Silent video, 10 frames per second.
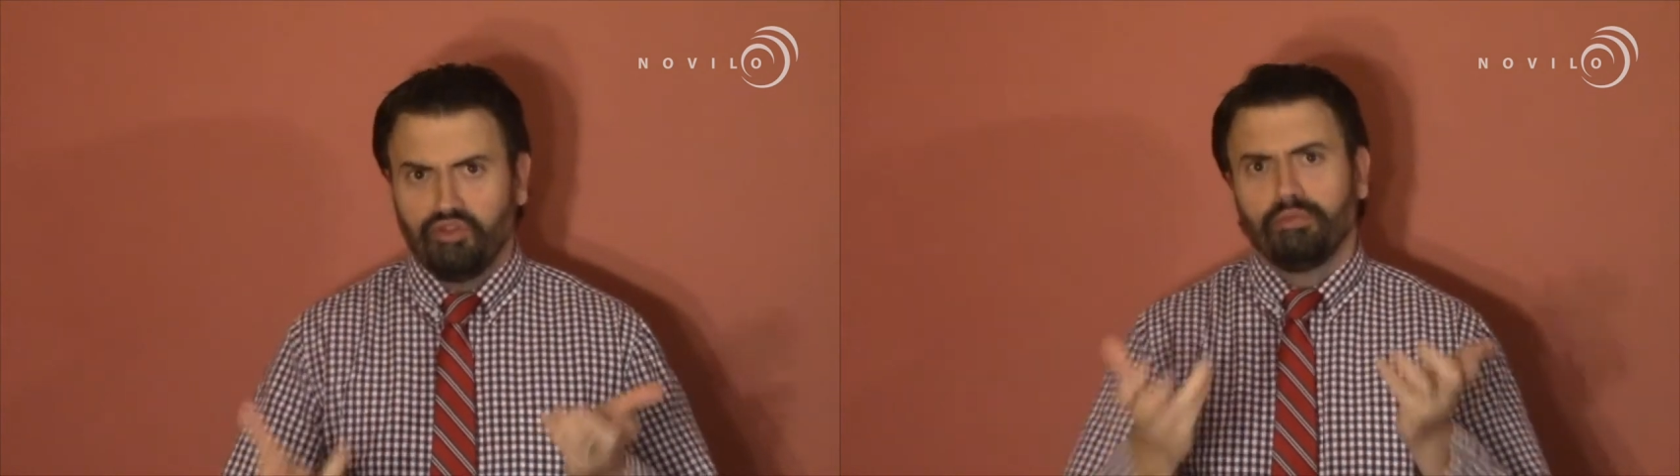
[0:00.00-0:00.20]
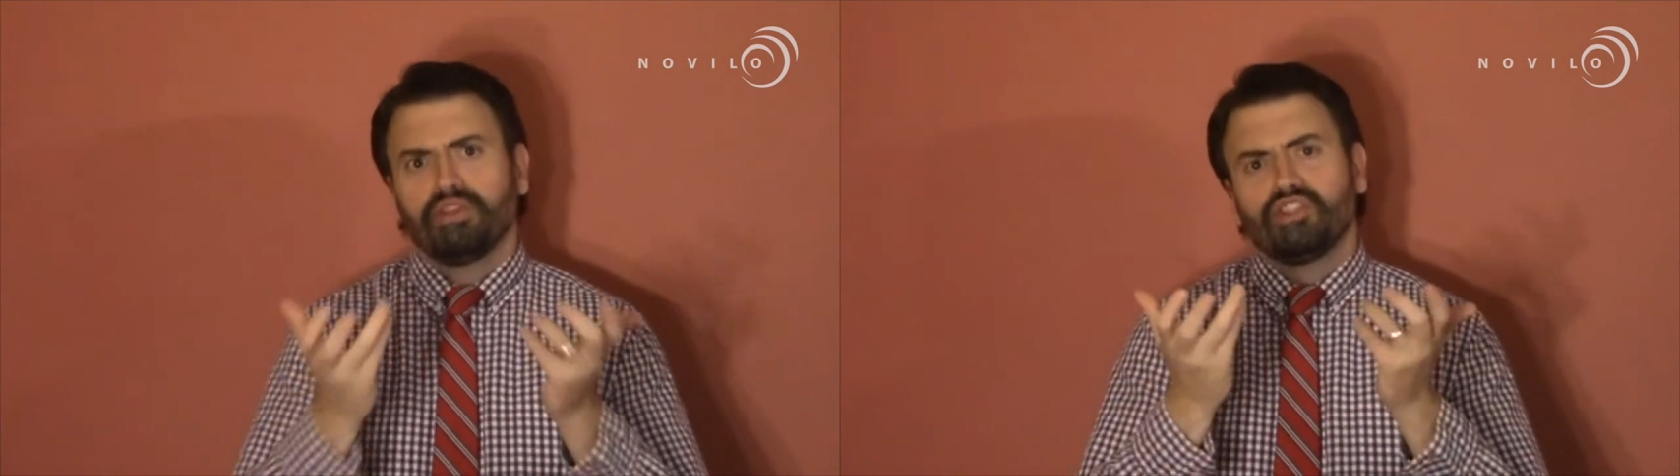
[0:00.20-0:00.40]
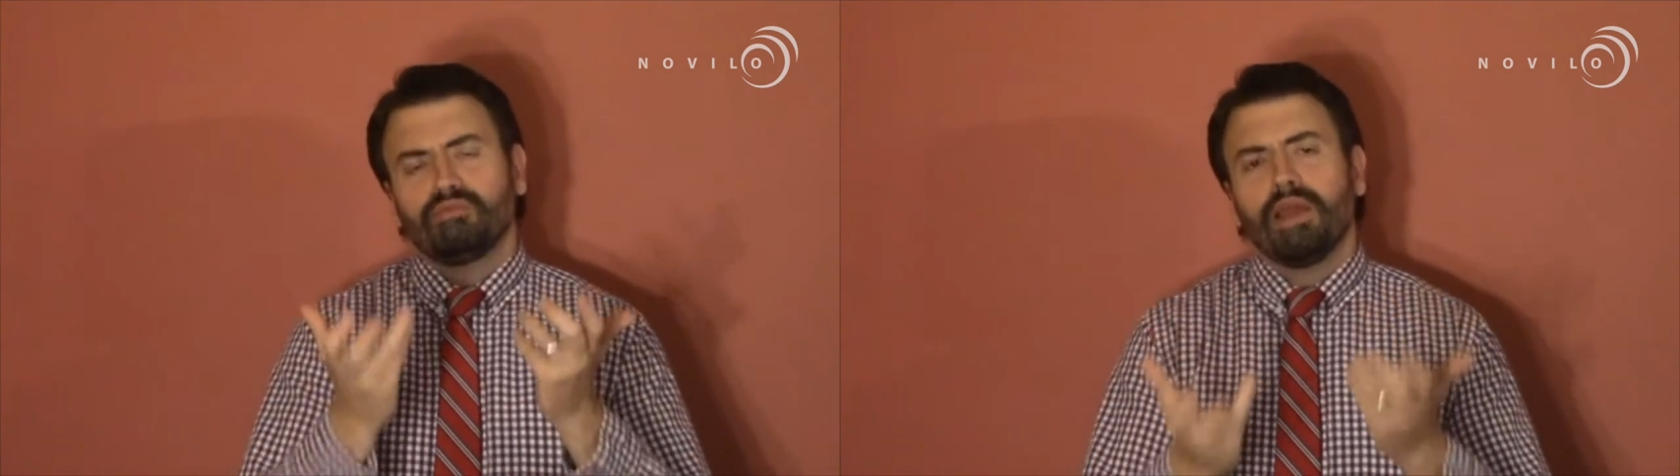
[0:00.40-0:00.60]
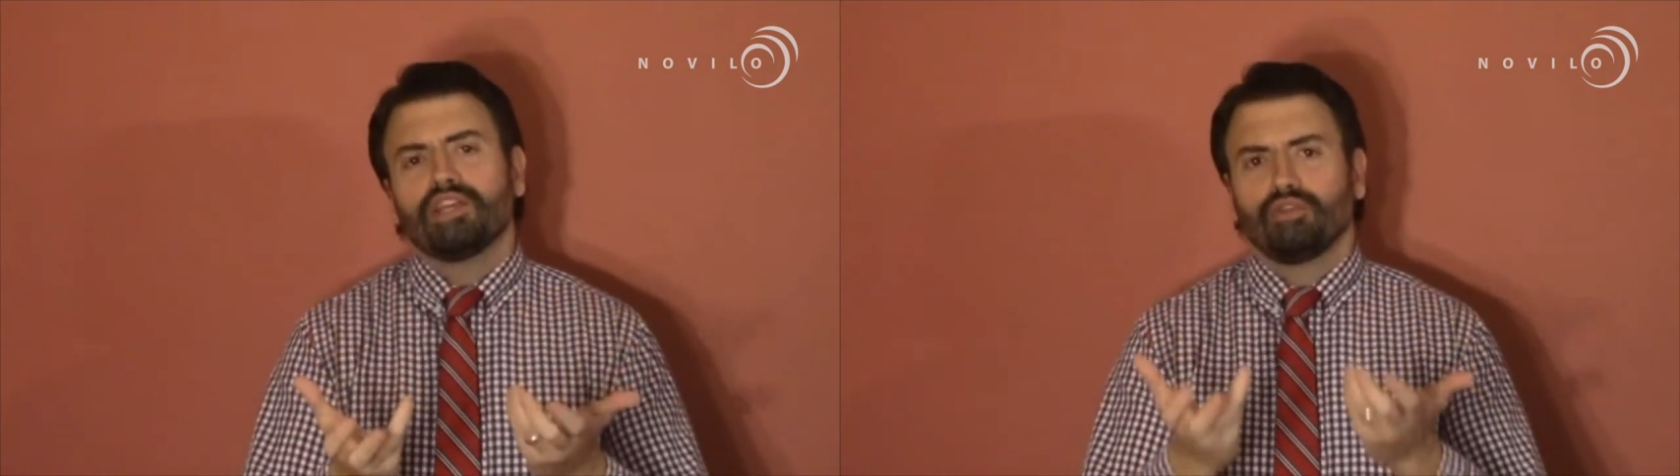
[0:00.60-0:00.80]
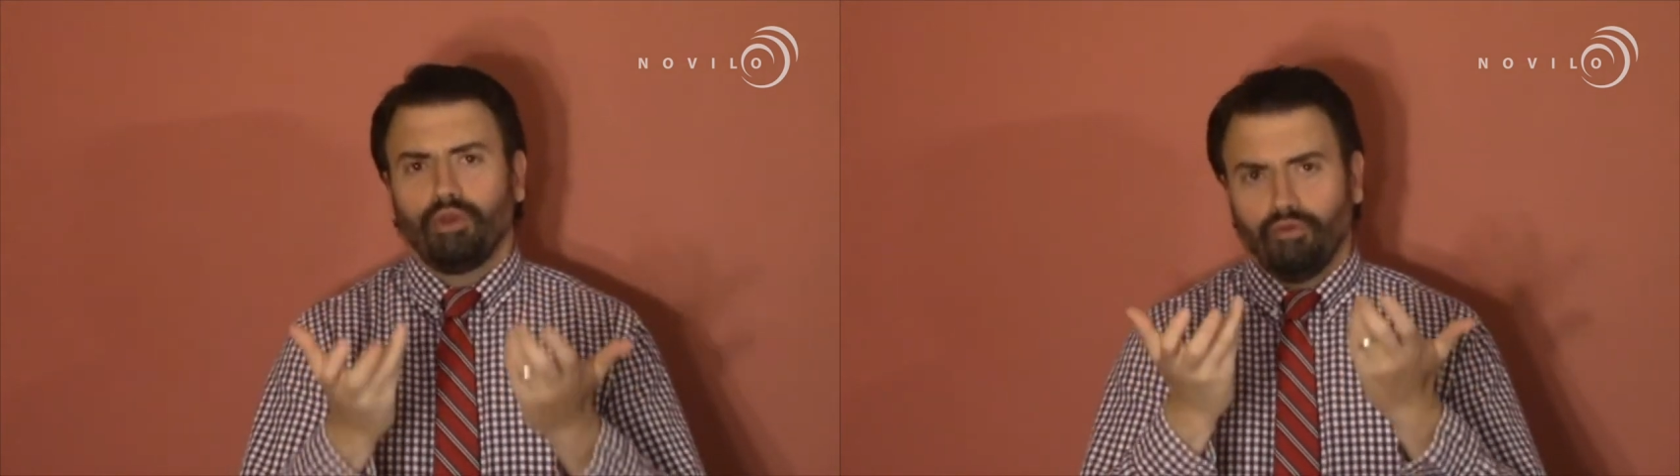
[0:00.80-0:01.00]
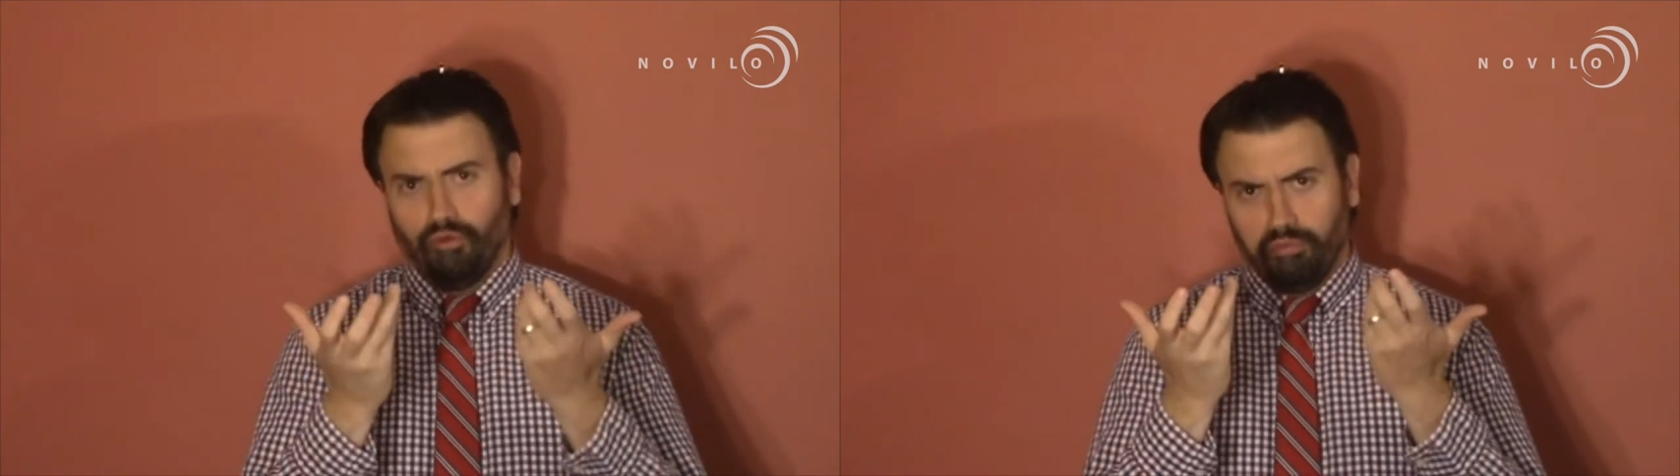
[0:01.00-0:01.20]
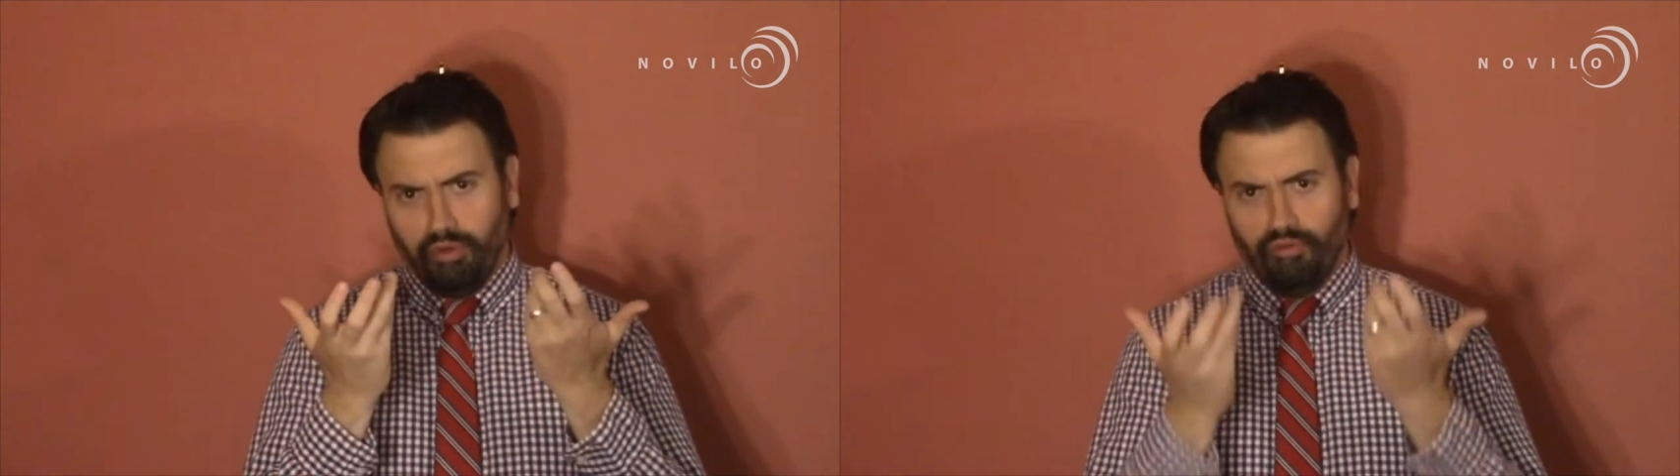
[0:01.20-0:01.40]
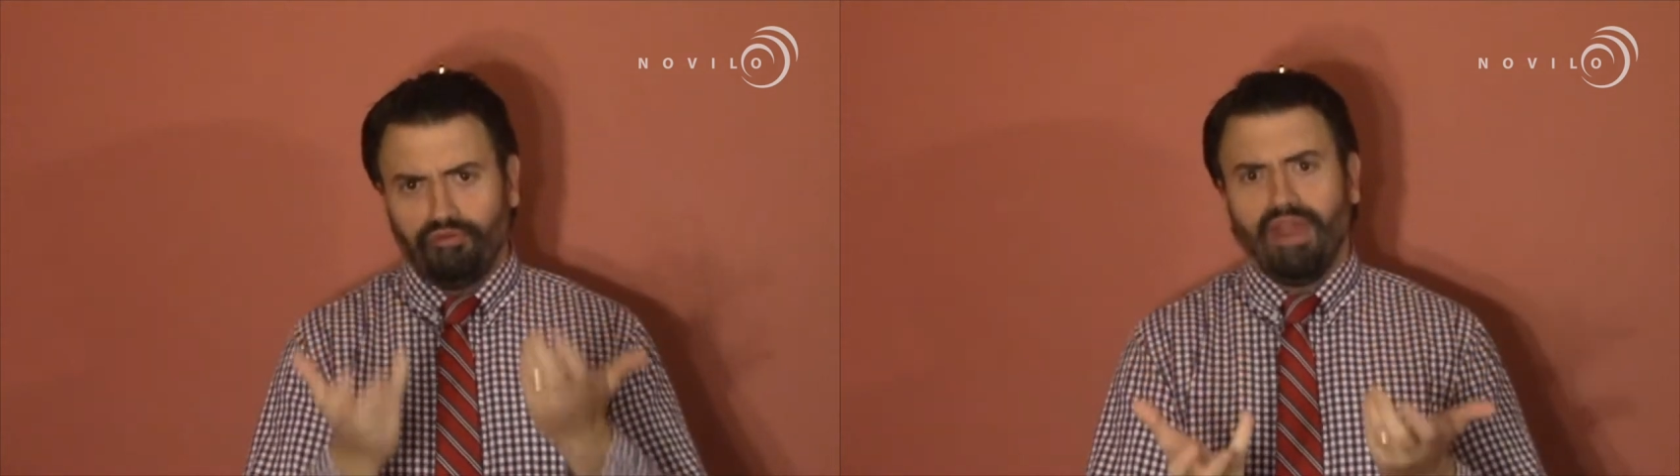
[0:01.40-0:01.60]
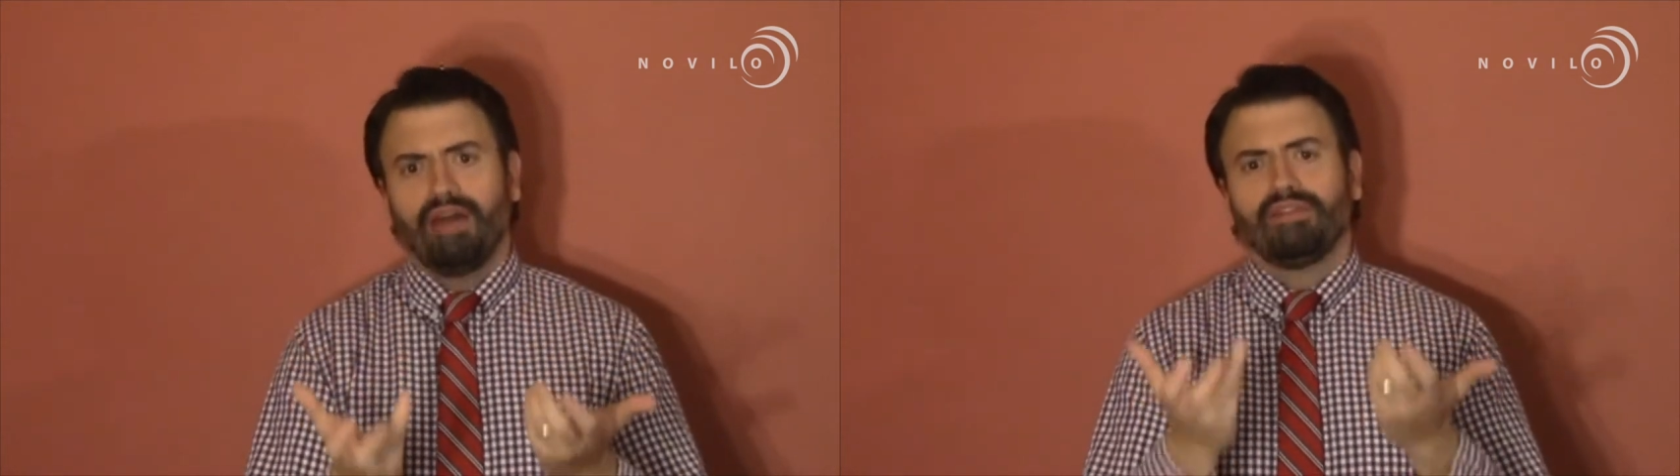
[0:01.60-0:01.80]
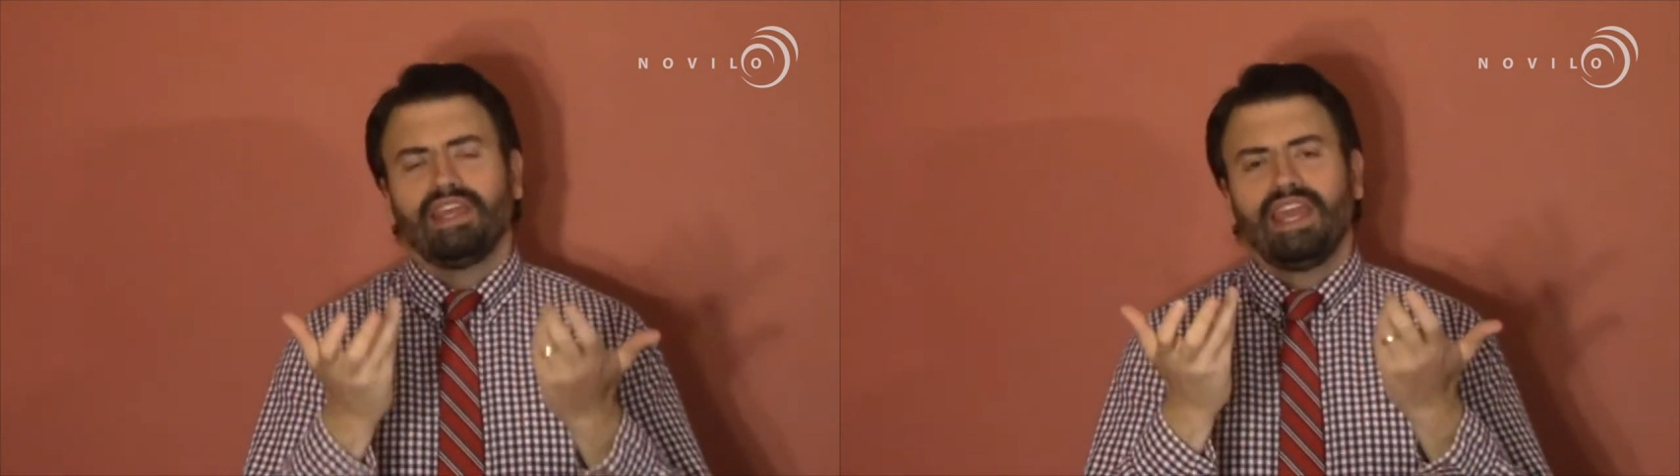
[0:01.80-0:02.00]
but especially for
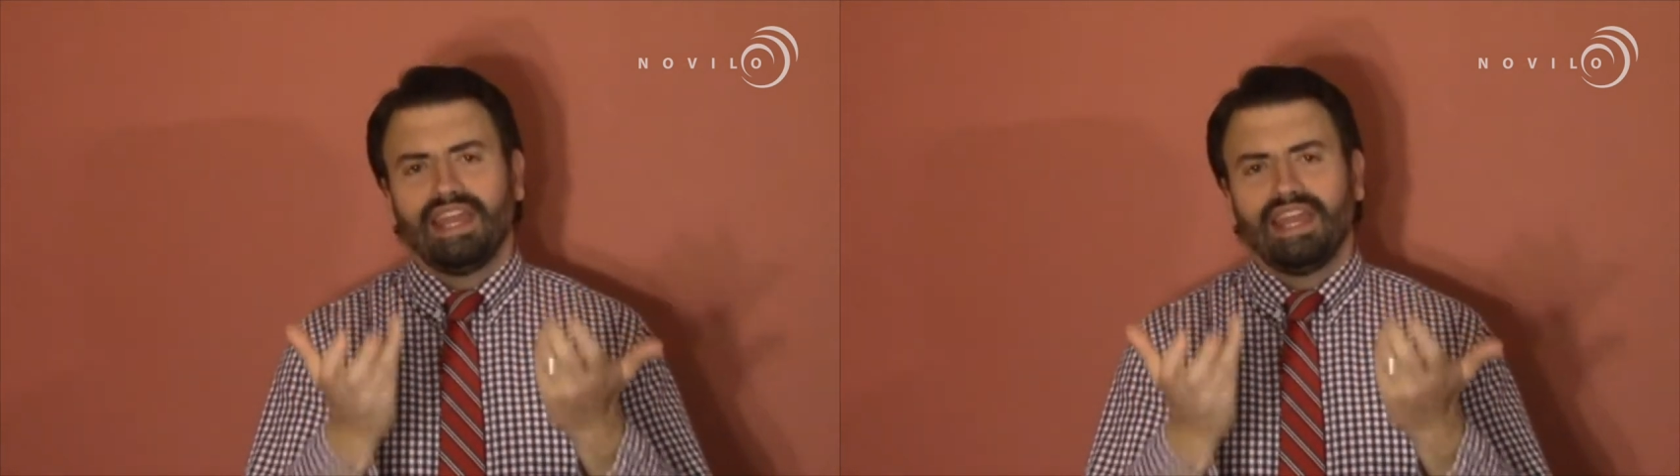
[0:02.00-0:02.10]
profoundly